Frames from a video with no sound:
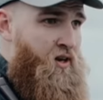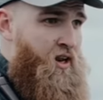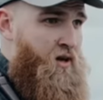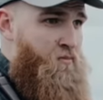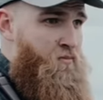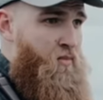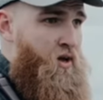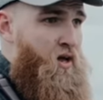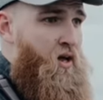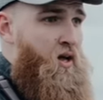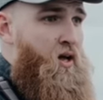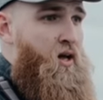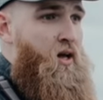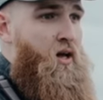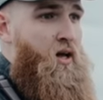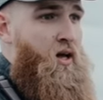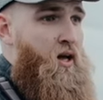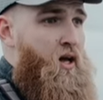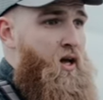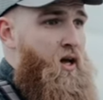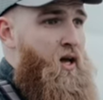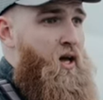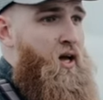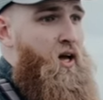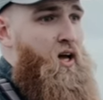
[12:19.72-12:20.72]
them,
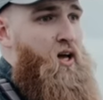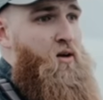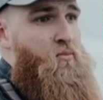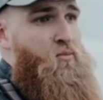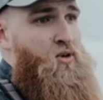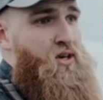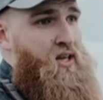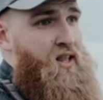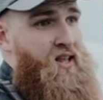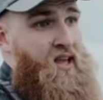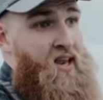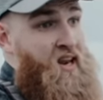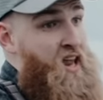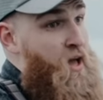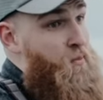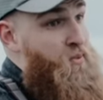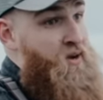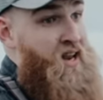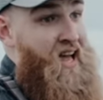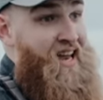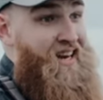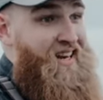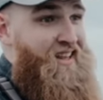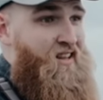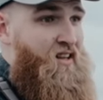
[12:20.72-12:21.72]
uh, but it can
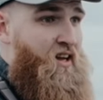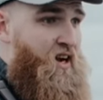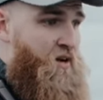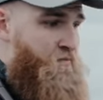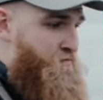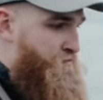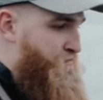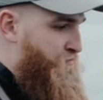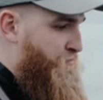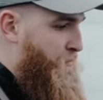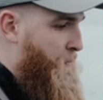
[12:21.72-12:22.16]
happen anytime.